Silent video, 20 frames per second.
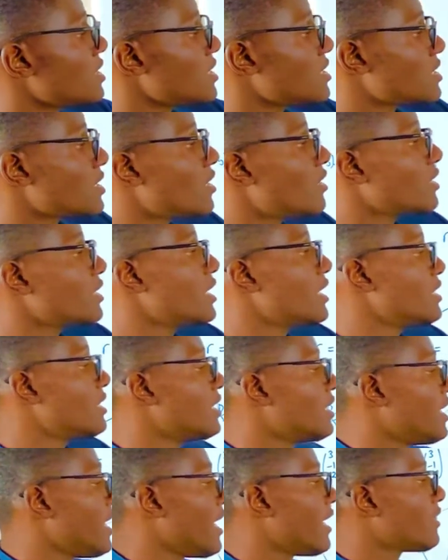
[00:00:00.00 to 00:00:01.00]
calculate the
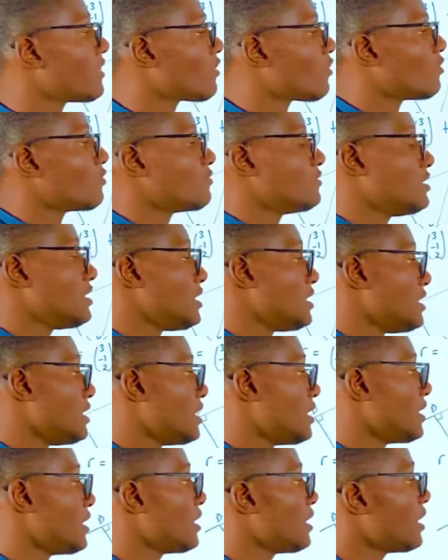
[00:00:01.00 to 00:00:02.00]
length of D,
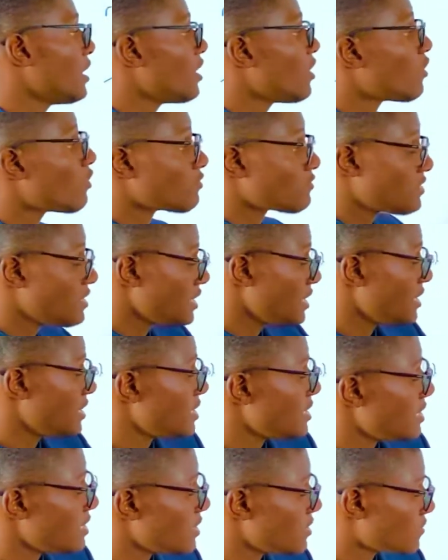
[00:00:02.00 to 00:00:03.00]
of CD.
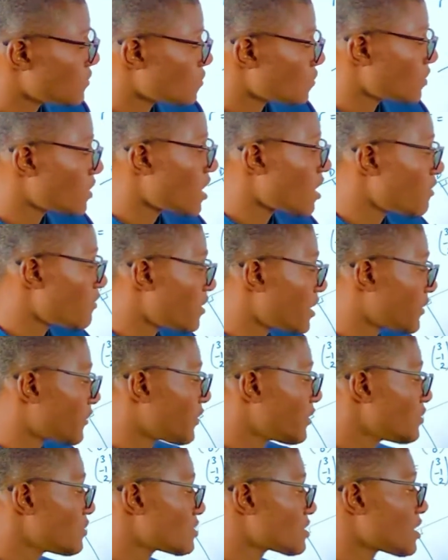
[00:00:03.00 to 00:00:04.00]
So now we are going to
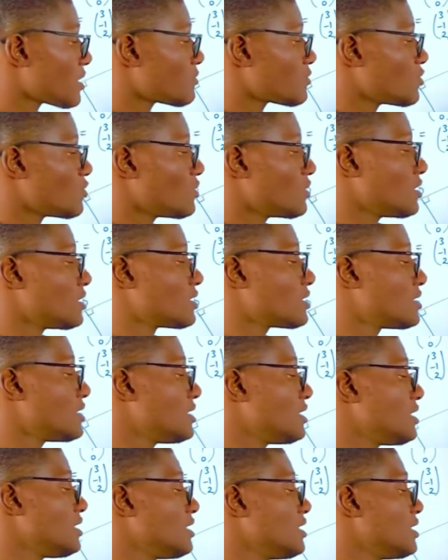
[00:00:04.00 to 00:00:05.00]
substitute this
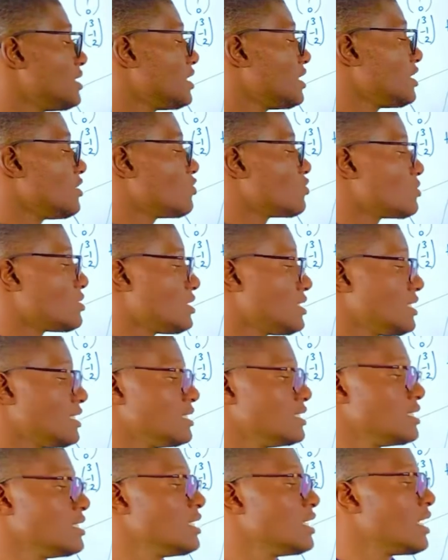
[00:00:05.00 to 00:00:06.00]
T into
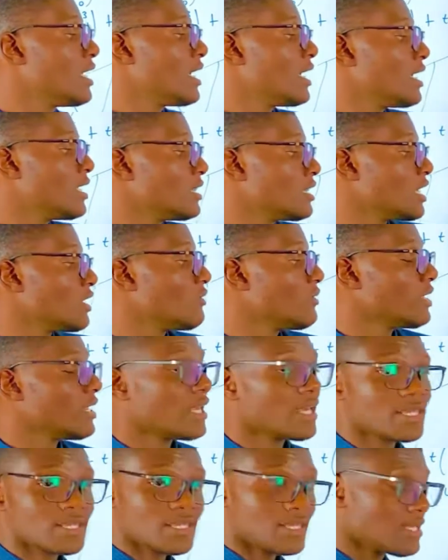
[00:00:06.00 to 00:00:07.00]
CD. Then we get
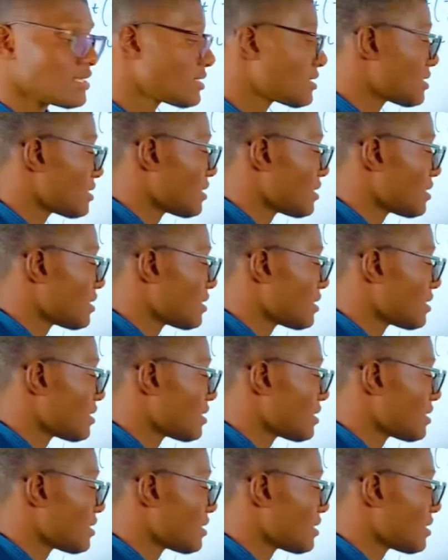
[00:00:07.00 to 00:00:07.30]
this.